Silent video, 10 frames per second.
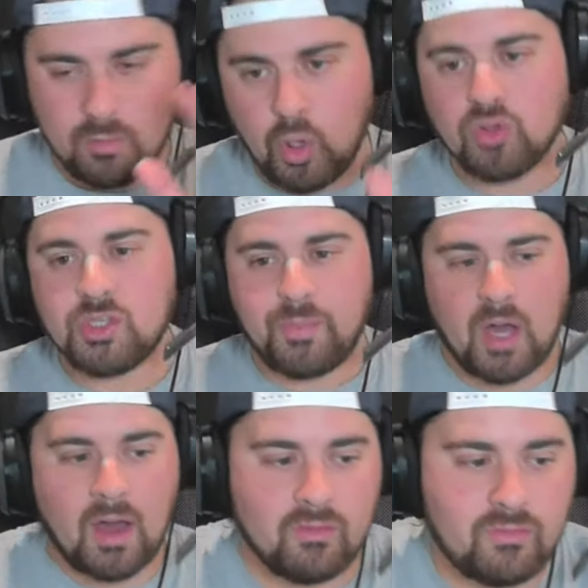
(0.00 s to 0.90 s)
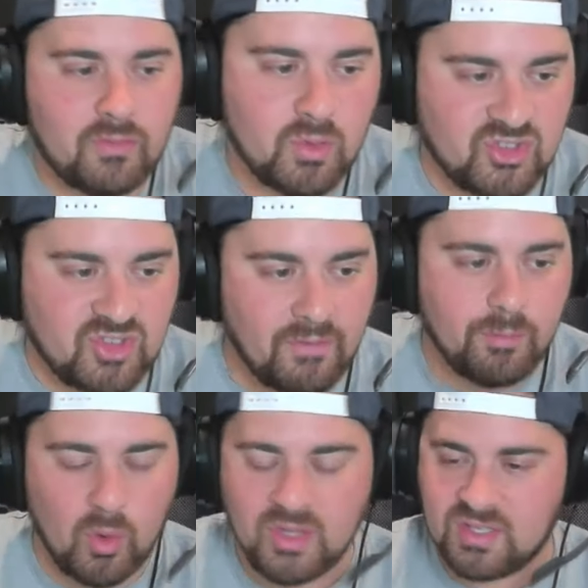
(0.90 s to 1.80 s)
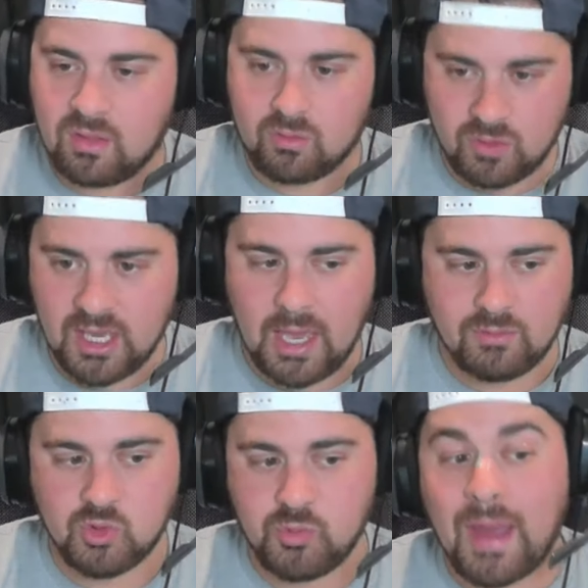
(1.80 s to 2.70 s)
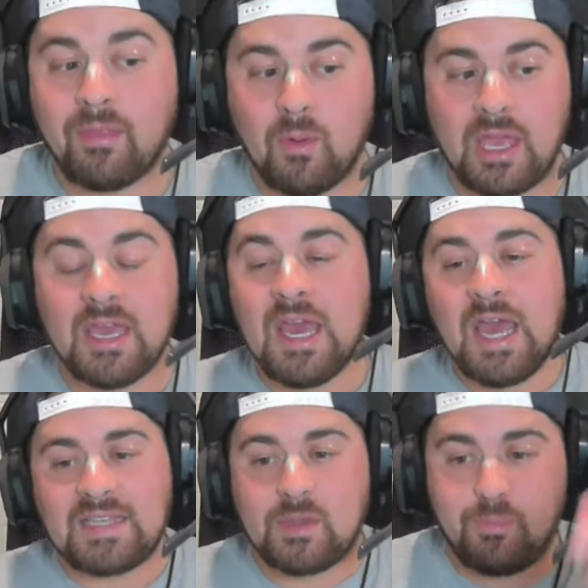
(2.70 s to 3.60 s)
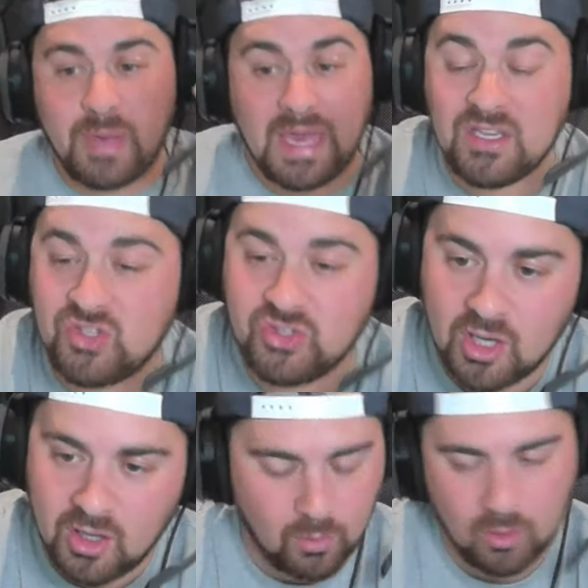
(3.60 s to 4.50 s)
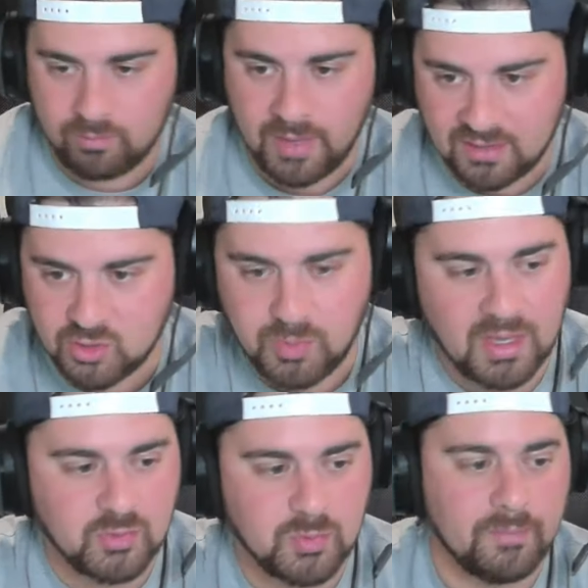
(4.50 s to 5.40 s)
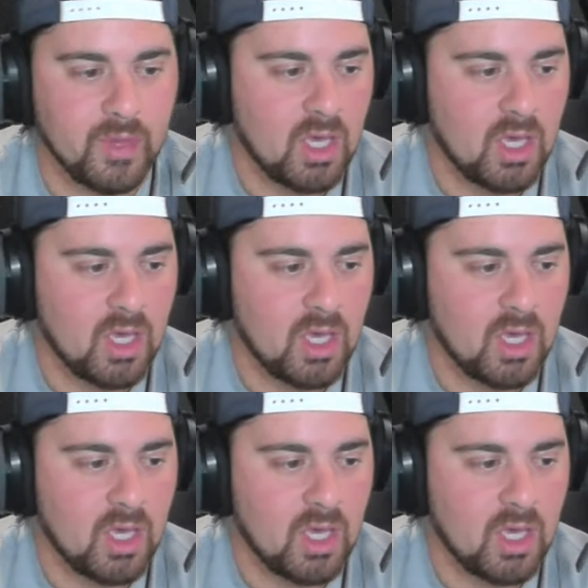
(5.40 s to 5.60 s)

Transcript: Poltapov was 7 points in 3 games, which, by the way, that's a pace. He won't make this pace, but